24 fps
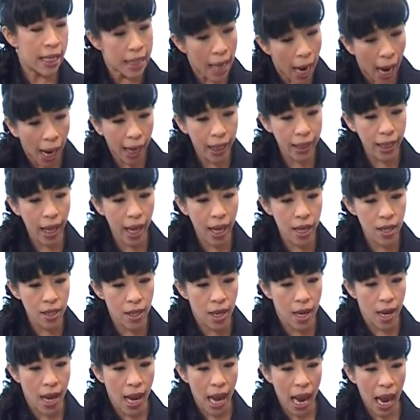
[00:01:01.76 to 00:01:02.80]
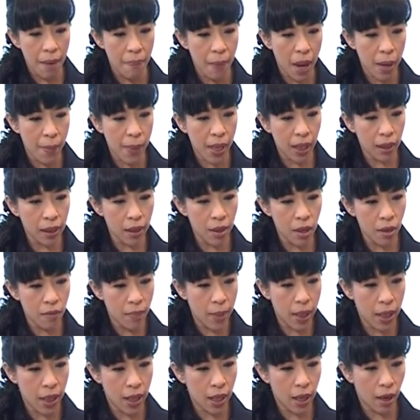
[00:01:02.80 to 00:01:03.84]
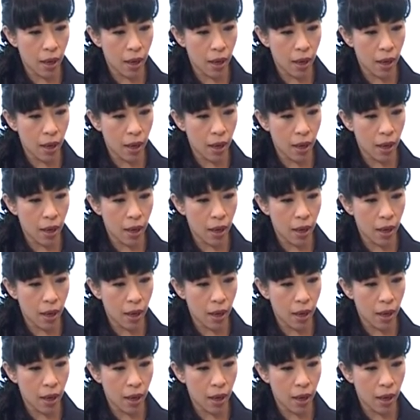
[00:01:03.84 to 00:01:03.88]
Thailand and maybe a little bit